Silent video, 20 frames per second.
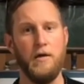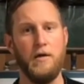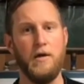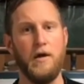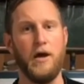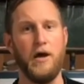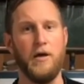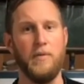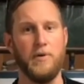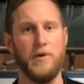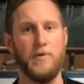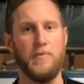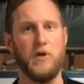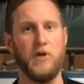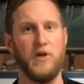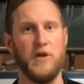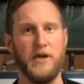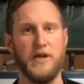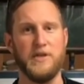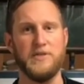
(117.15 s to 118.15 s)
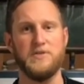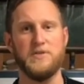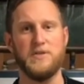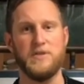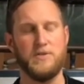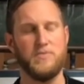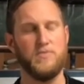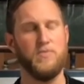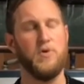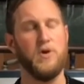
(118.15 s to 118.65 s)
but really
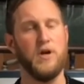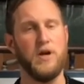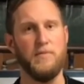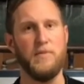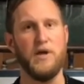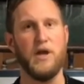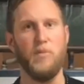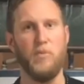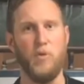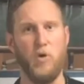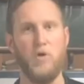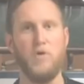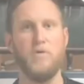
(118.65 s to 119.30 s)
it's pretty minimal.